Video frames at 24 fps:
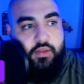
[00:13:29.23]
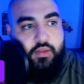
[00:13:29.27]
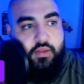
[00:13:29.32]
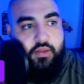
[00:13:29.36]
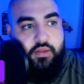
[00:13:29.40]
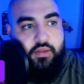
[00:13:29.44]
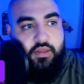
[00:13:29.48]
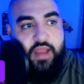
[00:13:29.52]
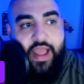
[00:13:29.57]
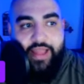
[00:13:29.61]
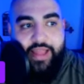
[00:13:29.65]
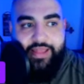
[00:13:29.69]

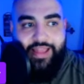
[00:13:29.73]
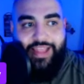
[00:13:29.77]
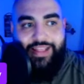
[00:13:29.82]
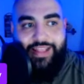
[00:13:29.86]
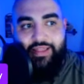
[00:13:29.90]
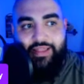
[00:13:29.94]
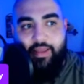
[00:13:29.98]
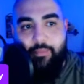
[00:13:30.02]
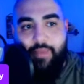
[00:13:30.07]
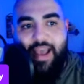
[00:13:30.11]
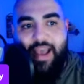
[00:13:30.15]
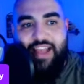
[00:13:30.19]
not like
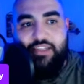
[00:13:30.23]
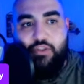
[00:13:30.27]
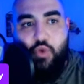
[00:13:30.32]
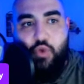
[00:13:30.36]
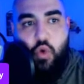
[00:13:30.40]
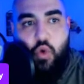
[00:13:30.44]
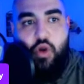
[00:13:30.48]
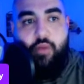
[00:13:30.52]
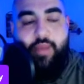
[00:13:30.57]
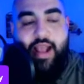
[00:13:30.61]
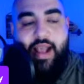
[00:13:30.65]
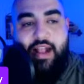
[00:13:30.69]
the best
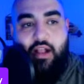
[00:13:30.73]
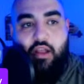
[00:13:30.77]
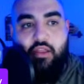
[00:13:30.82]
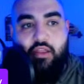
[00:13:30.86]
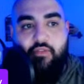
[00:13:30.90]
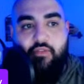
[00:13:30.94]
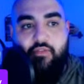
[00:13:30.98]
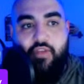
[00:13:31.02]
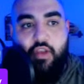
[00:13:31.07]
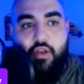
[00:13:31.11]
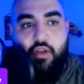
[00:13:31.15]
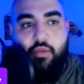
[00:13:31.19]
quarterback on the
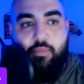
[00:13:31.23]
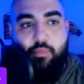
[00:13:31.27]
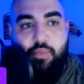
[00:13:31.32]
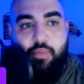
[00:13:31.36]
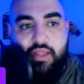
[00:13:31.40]
field,